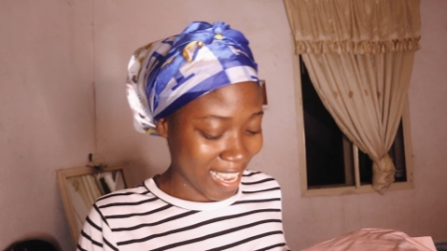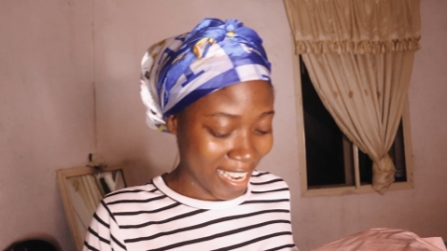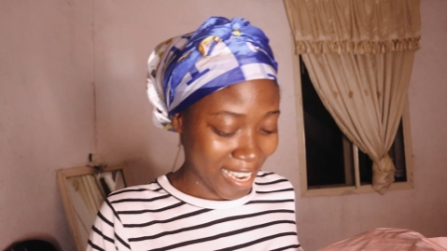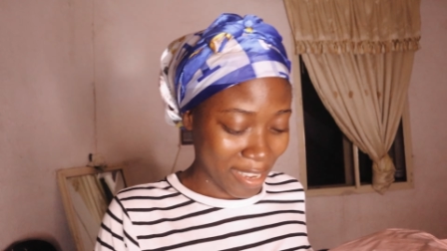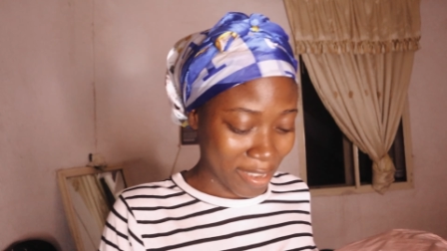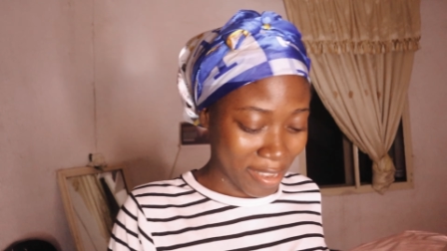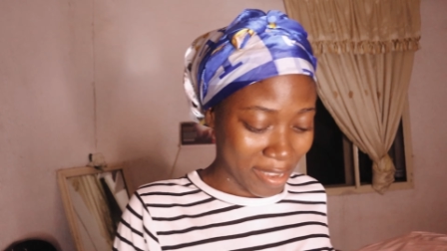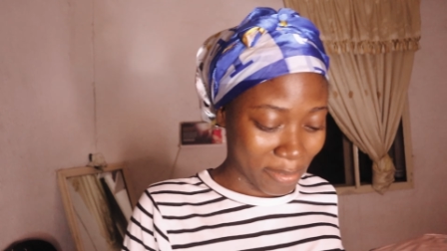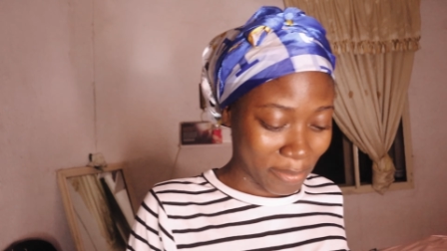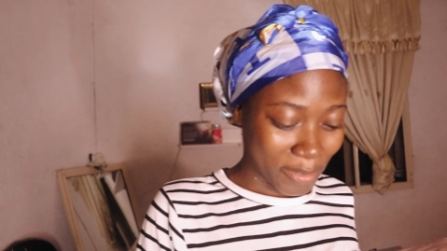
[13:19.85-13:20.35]
and
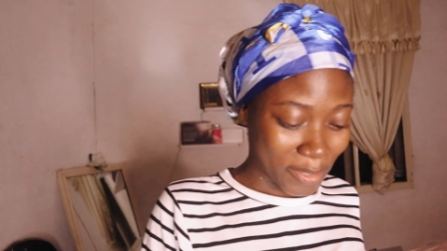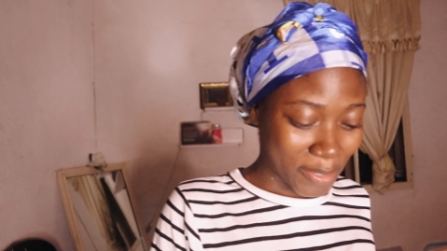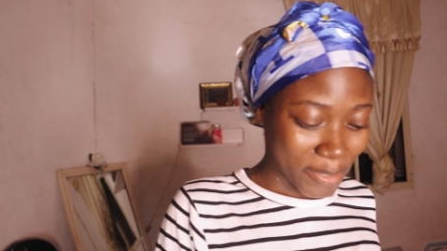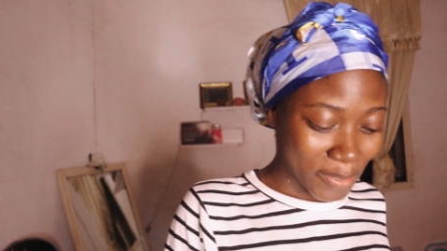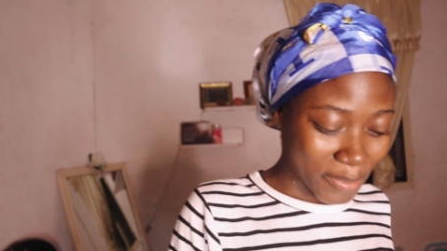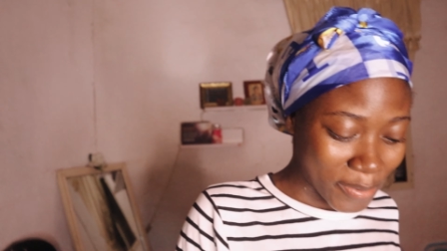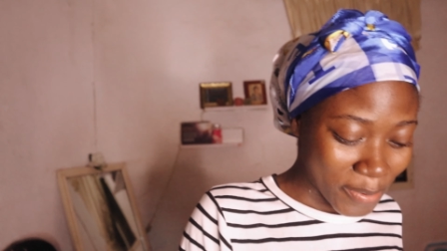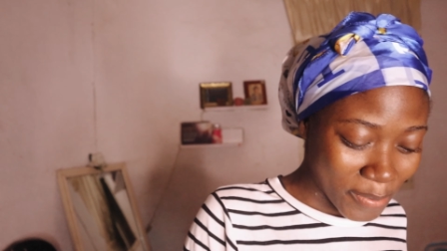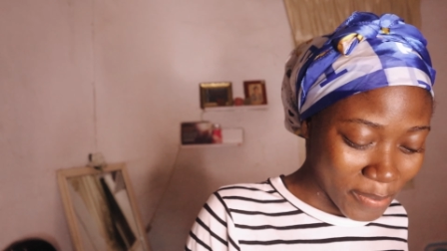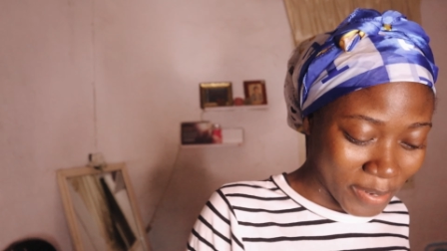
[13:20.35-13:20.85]
I am
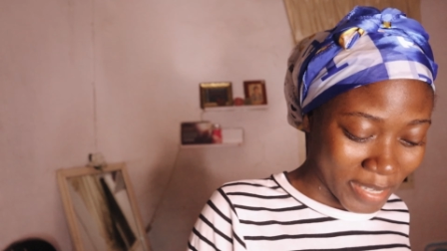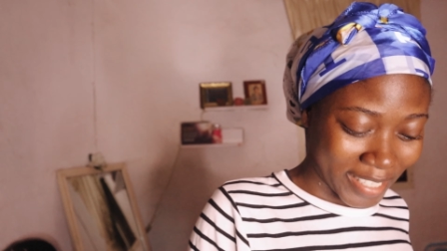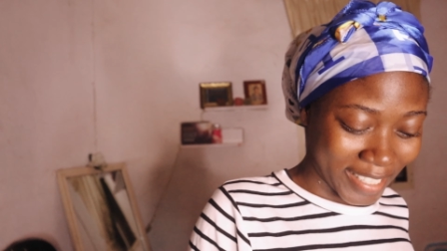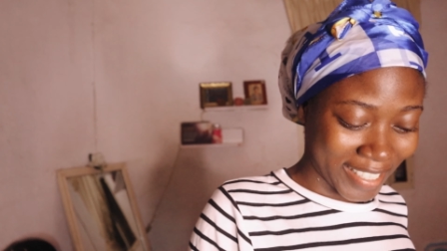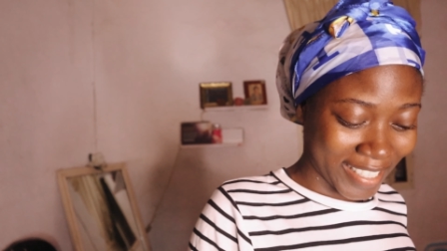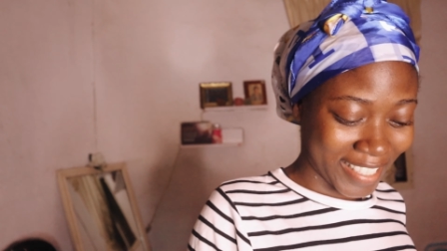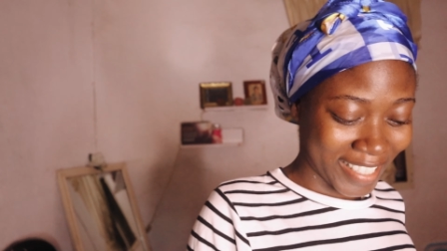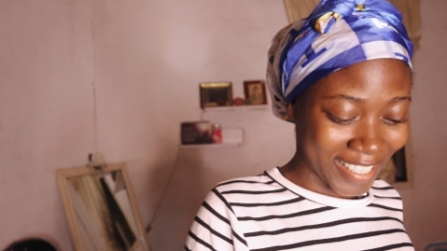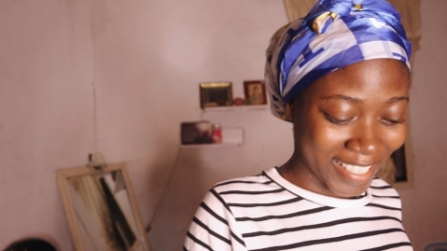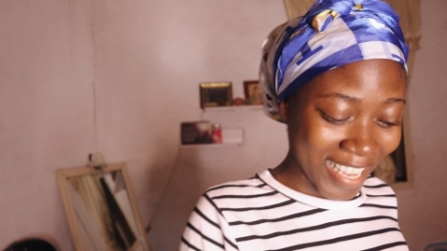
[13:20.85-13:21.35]
so
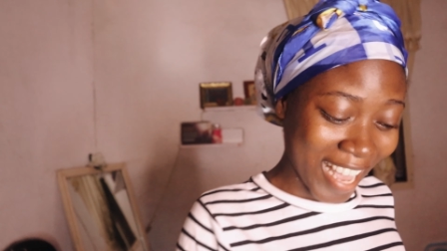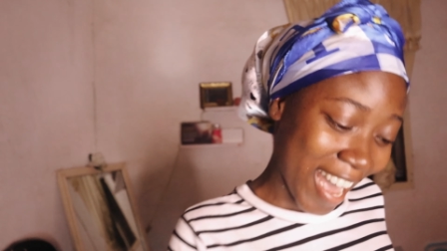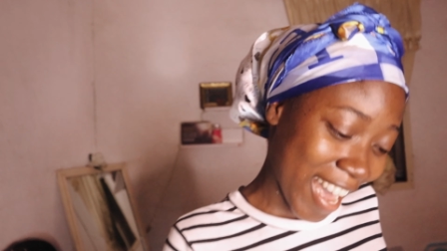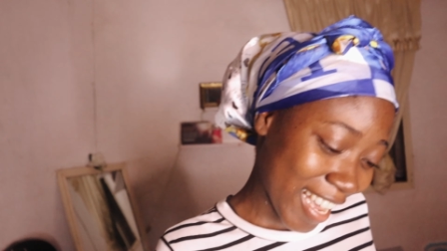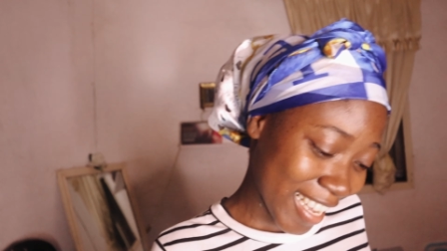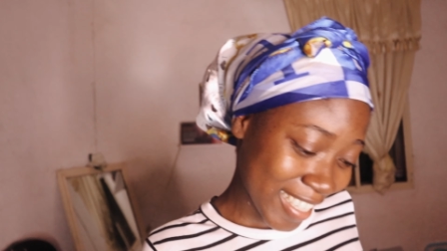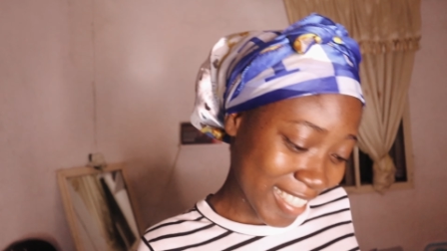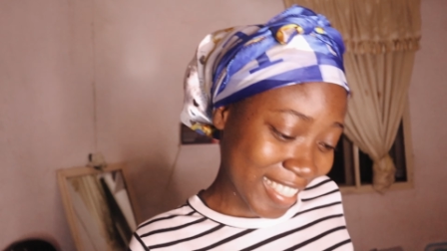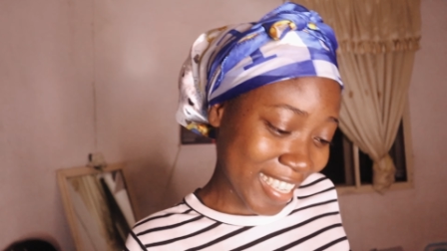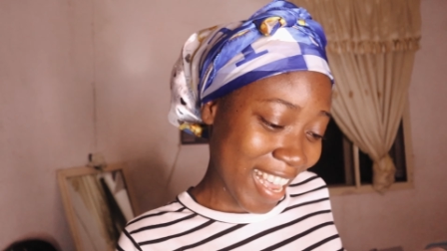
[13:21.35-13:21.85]
excited.
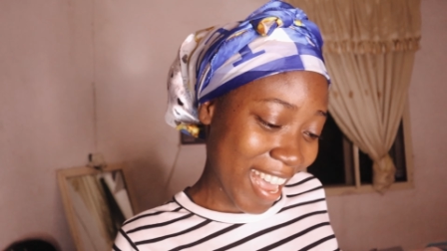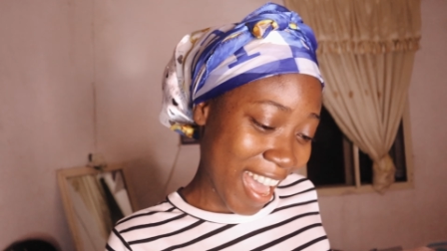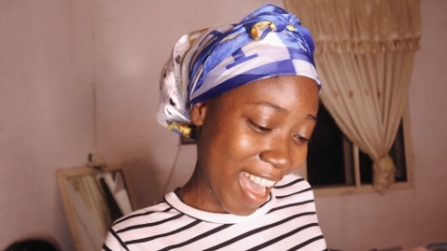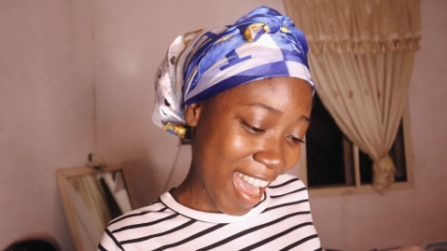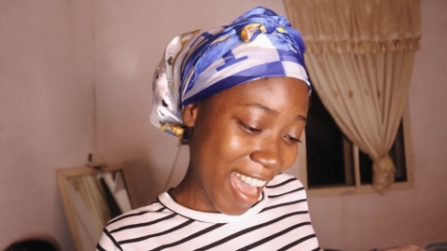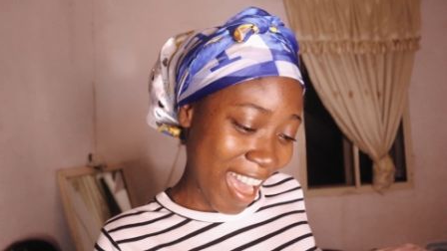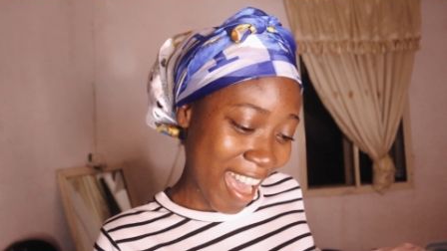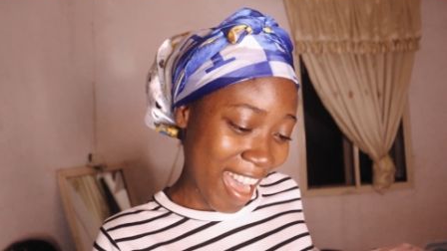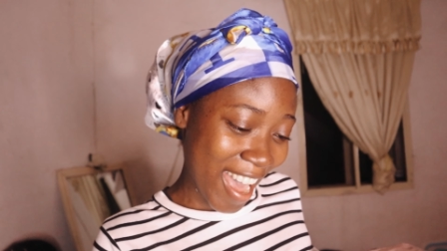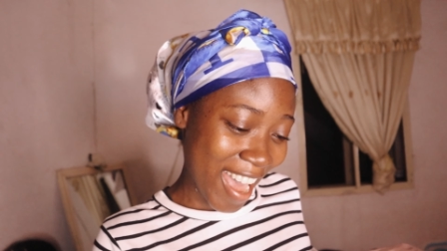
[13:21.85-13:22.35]

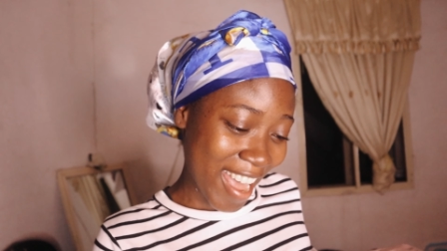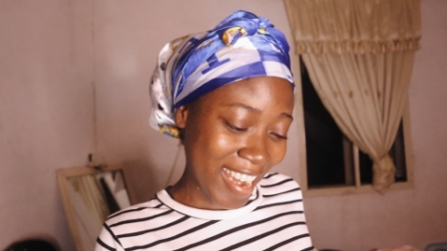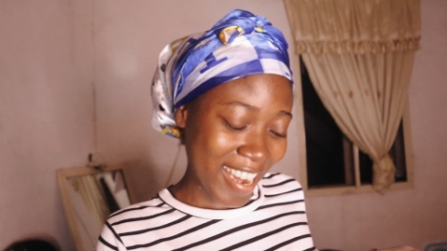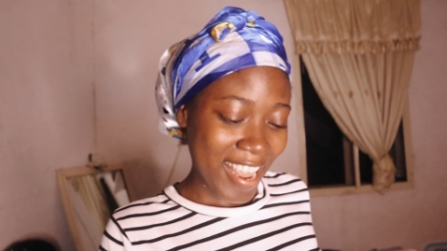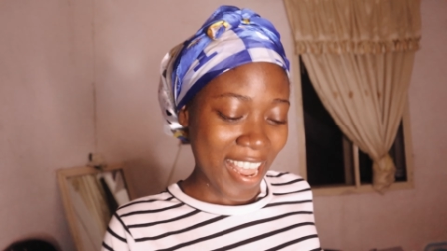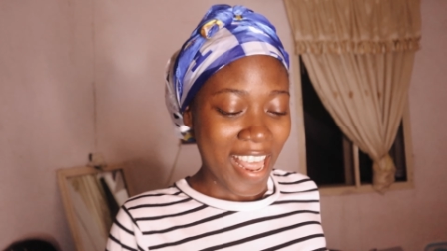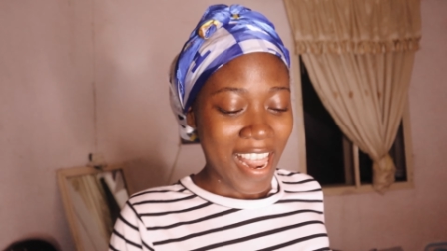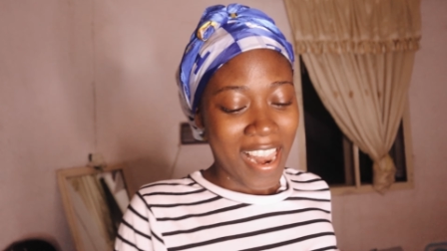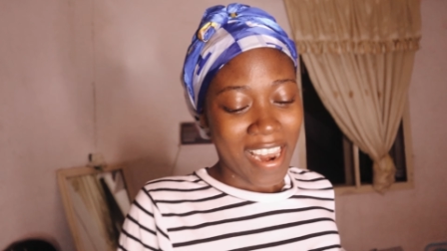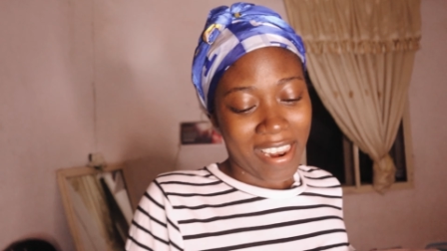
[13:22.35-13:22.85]

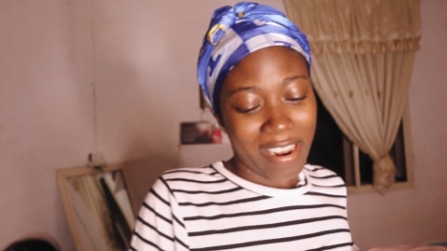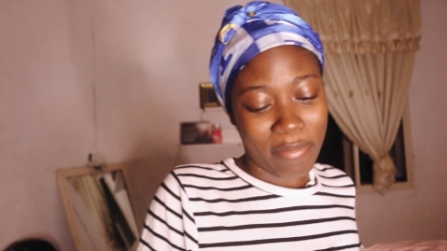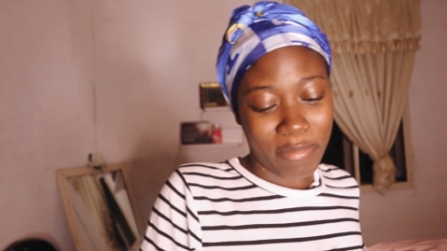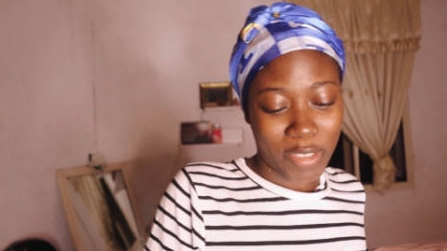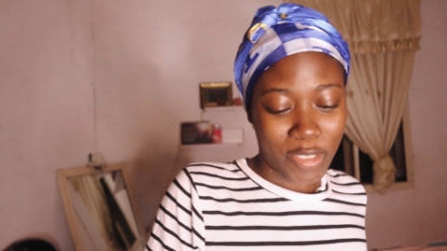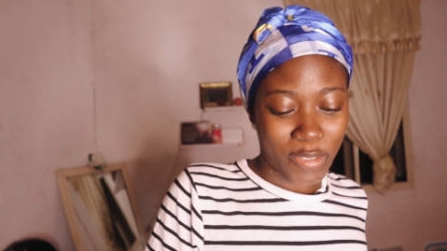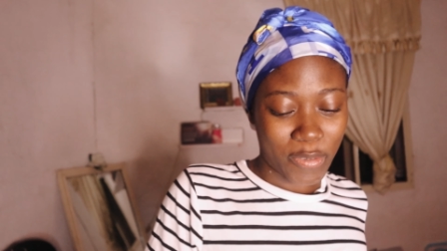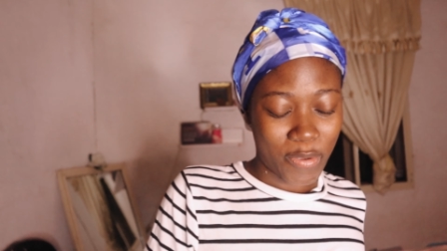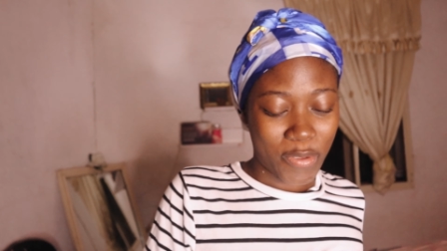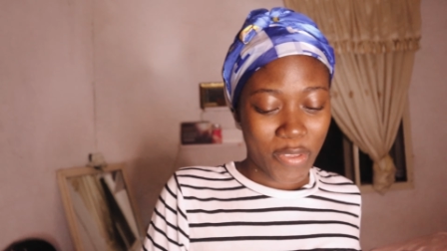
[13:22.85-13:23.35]
Let
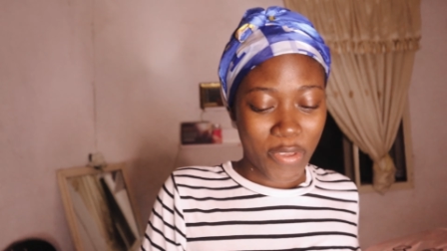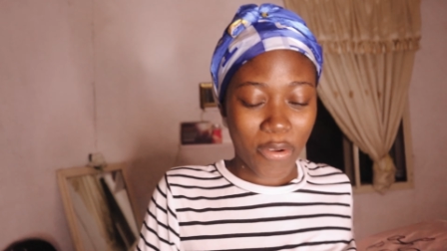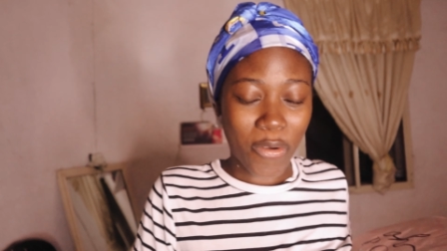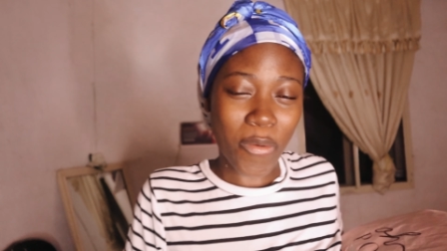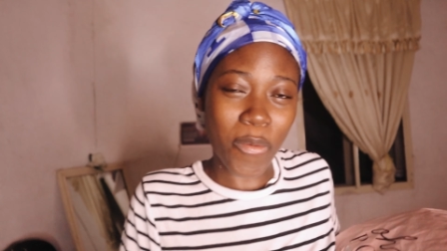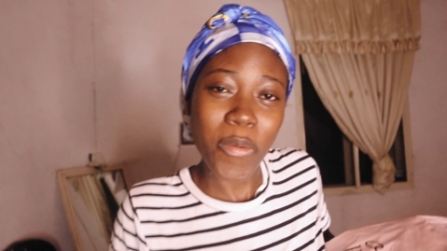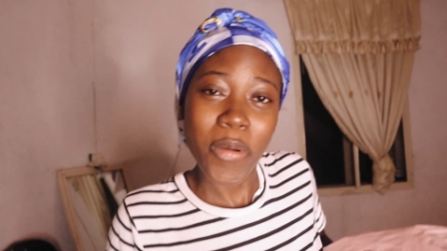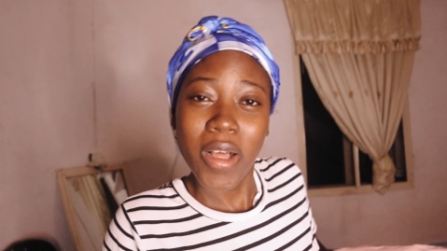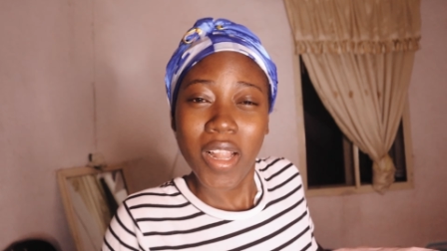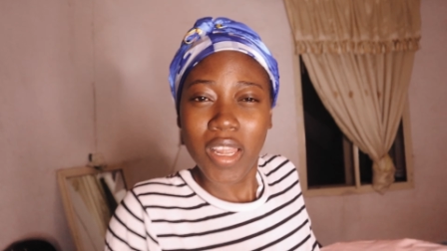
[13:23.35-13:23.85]
me show
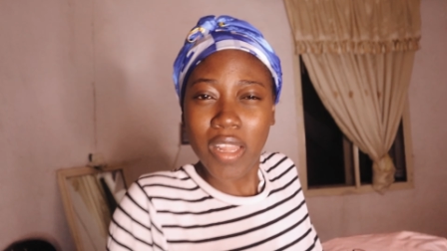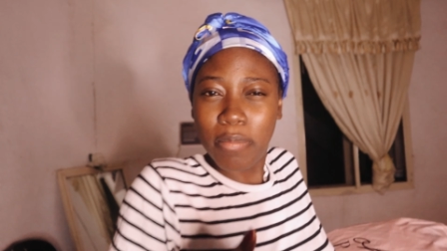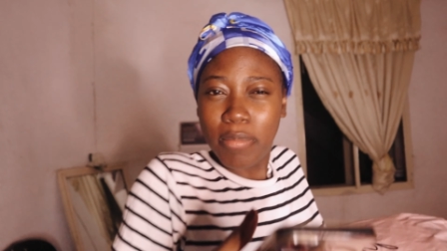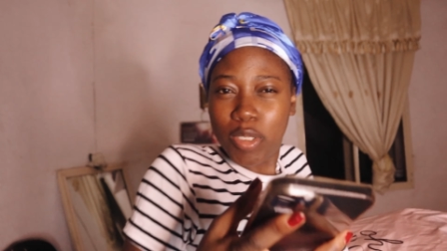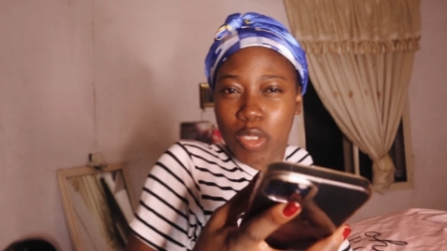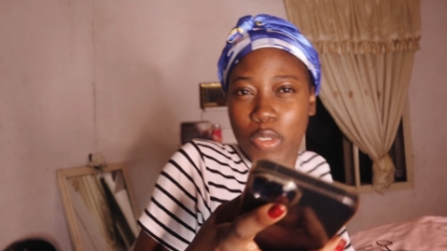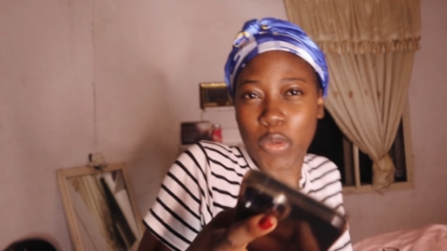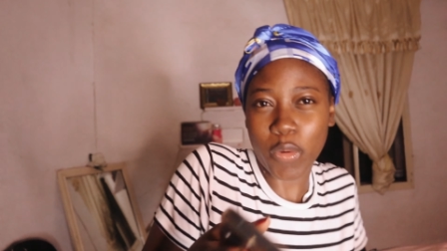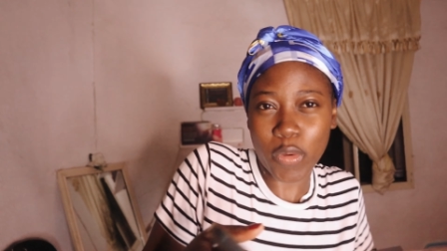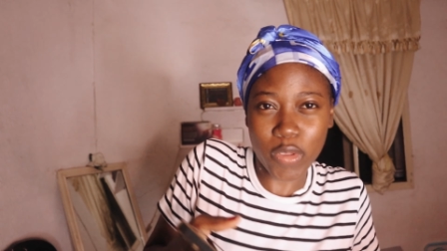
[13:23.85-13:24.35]
y'all. Let
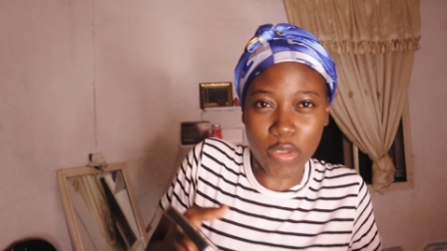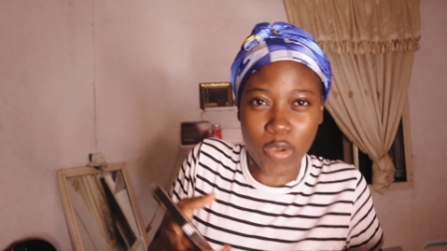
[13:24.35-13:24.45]
me show